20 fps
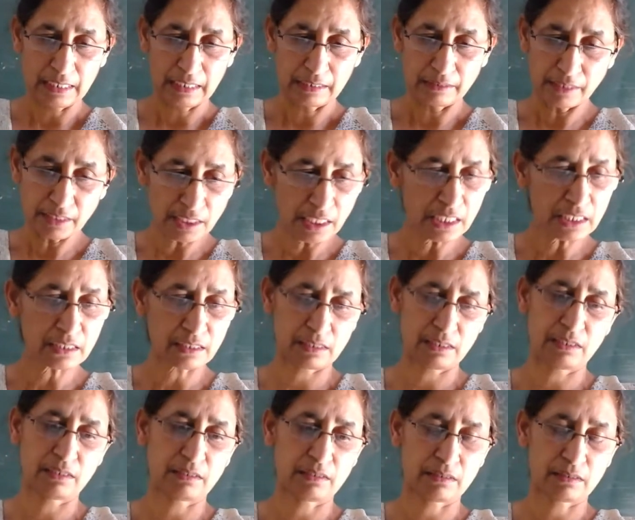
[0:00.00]
This
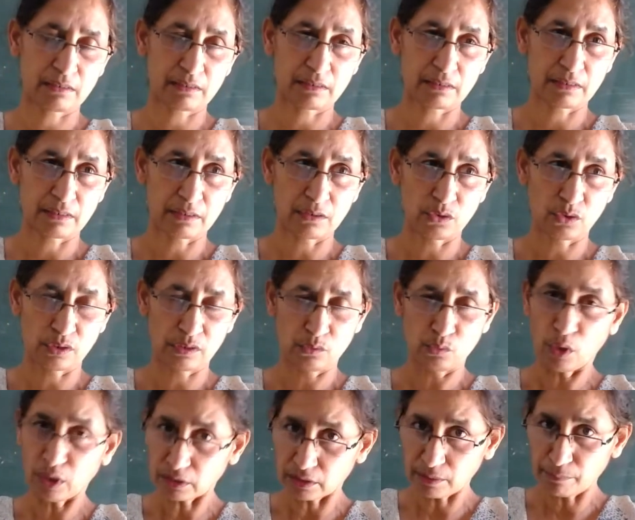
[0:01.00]
is
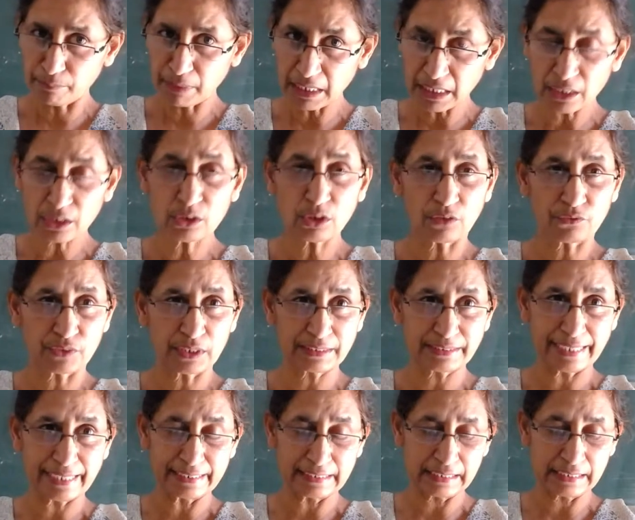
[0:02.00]
what the meaning of the
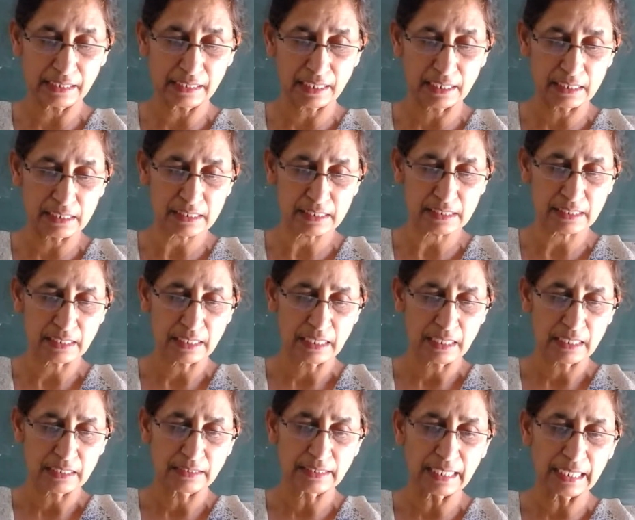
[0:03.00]
title is,
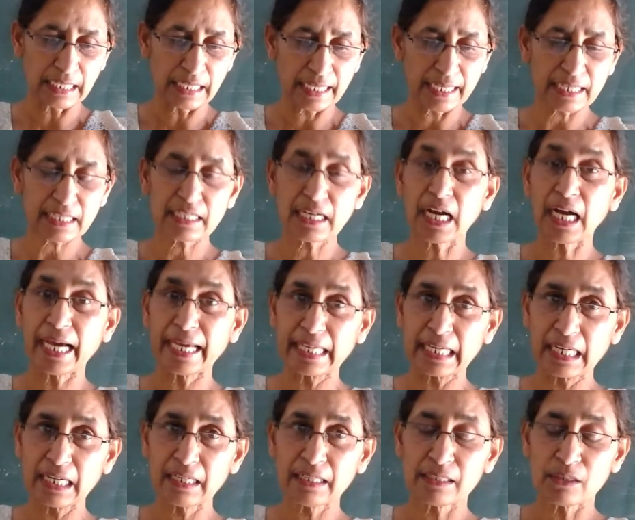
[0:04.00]
The Lake
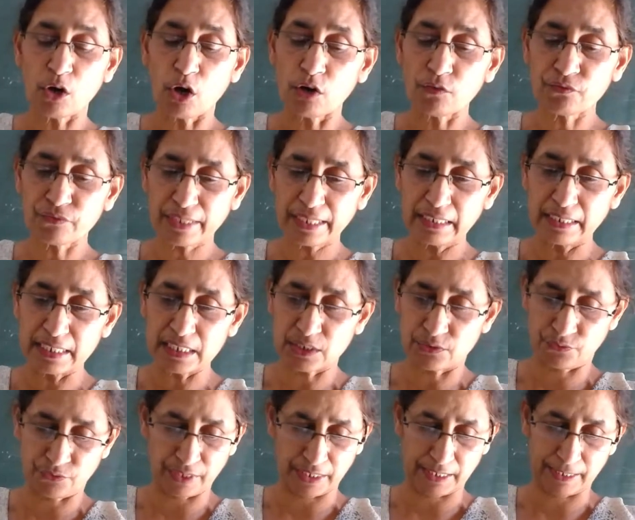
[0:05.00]
Isle of
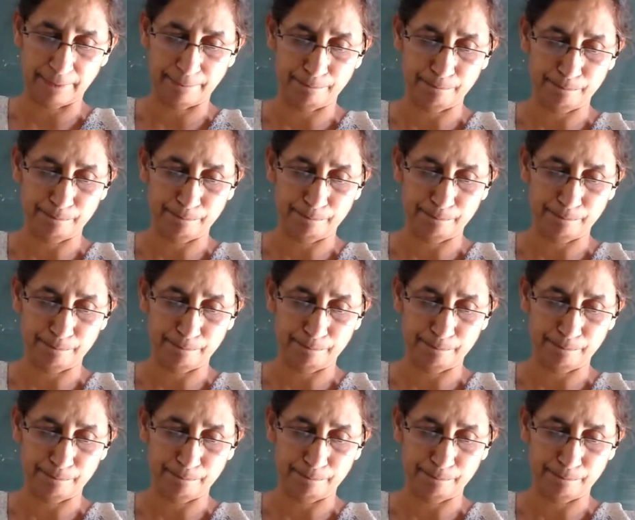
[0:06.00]
Innsfree.